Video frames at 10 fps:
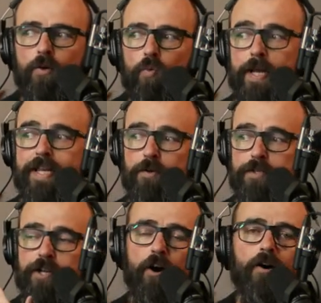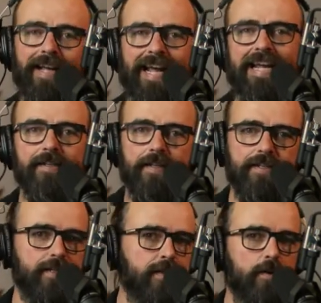We use Call 8. It's
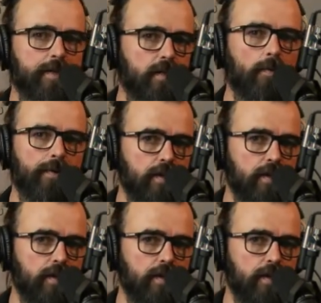just the original one